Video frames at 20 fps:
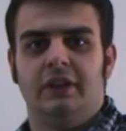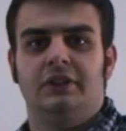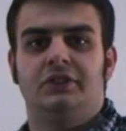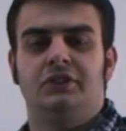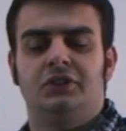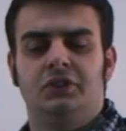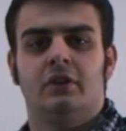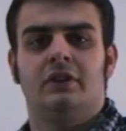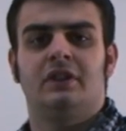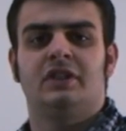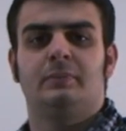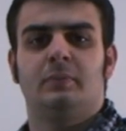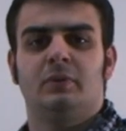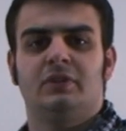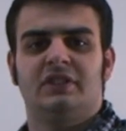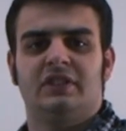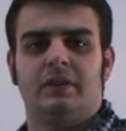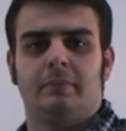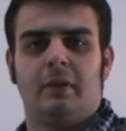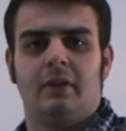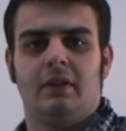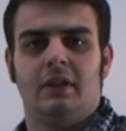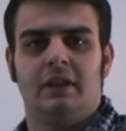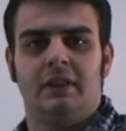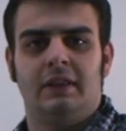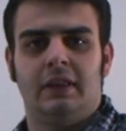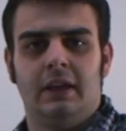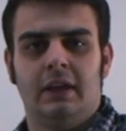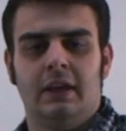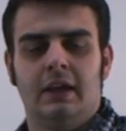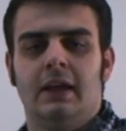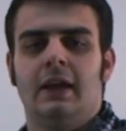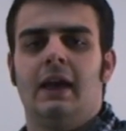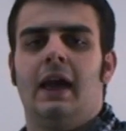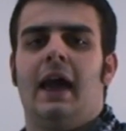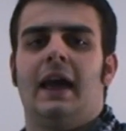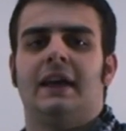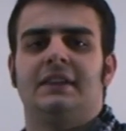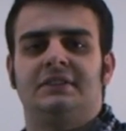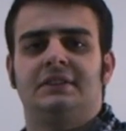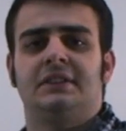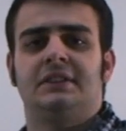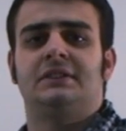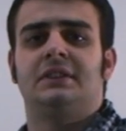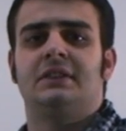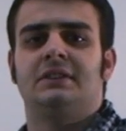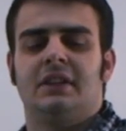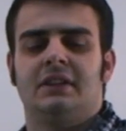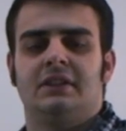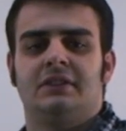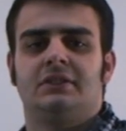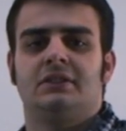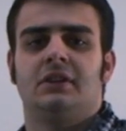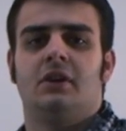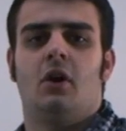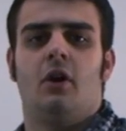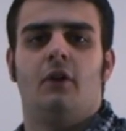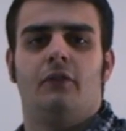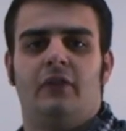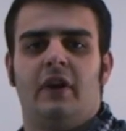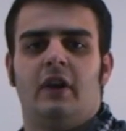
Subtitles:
It's your responsibility as citizens of